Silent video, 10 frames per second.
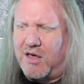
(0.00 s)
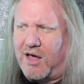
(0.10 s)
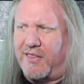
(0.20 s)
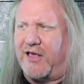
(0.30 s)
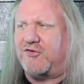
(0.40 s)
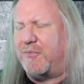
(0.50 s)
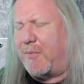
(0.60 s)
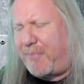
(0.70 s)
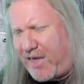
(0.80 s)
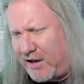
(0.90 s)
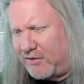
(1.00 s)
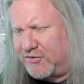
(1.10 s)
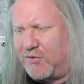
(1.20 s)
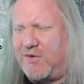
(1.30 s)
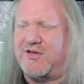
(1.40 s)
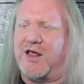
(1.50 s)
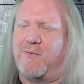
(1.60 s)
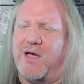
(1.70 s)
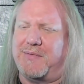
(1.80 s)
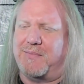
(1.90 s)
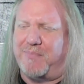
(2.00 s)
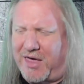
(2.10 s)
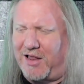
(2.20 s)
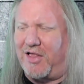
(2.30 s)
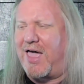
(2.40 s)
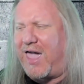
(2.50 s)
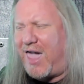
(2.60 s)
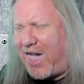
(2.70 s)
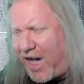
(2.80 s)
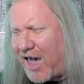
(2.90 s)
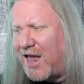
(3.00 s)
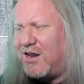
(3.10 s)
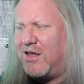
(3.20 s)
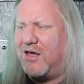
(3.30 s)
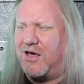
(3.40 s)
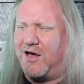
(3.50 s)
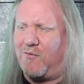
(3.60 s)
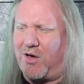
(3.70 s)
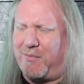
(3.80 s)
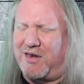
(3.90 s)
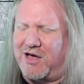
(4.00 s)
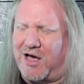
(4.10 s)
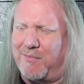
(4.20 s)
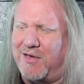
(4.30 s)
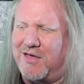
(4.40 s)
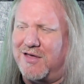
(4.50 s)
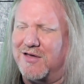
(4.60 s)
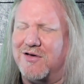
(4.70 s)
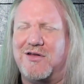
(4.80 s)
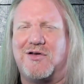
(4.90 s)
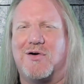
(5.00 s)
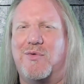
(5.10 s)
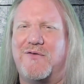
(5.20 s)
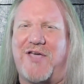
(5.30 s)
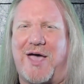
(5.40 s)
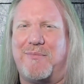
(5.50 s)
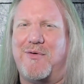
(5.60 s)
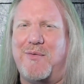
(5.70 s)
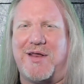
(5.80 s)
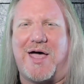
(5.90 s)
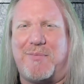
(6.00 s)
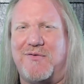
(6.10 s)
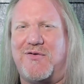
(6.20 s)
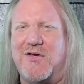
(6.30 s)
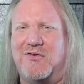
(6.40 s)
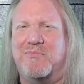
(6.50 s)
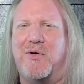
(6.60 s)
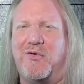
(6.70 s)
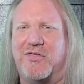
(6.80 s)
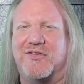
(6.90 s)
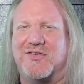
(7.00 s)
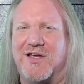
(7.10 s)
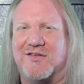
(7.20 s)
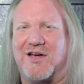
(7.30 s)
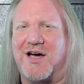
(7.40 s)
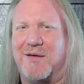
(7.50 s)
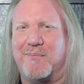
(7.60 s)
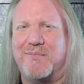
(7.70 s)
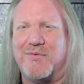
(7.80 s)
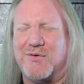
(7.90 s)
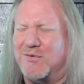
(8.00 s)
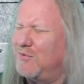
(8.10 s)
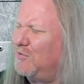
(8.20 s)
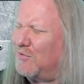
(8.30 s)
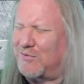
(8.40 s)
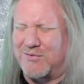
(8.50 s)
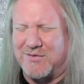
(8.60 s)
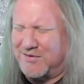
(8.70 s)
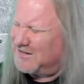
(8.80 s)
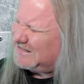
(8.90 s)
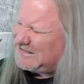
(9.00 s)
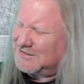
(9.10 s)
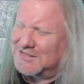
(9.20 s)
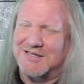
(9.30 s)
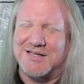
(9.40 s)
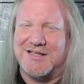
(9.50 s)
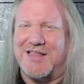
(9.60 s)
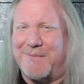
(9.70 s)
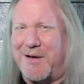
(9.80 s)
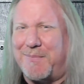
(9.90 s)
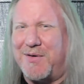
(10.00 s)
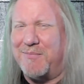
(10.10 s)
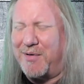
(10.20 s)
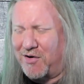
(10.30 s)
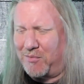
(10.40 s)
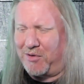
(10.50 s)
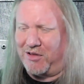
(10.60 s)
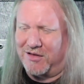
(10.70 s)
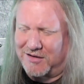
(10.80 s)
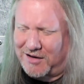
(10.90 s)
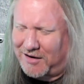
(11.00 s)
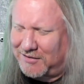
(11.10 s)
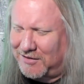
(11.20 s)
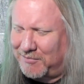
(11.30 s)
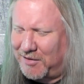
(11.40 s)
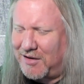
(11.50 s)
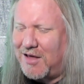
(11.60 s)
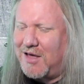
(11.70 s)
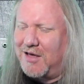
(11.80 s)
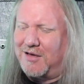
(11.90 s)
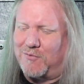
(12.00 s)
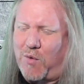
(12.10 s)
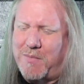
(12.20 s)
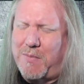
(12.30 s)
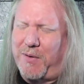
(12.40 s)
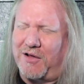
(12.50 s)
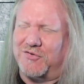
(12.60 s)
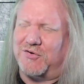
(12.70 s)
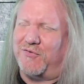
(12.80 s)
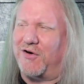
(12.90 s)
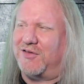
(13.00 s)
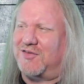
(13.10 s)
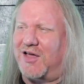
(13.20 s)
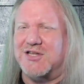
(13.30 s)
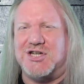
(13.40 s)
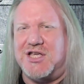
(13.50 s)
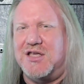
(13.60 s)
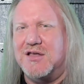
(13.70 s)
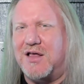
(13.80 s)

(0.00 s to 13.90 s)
And that's from a pedal. So he's got a whammy pedal and a whammy knob. Good lord, what if you what would happen if you used both at the same time? Ooh. That might be unbearable. I don't know, but whammy pedals are very touchy.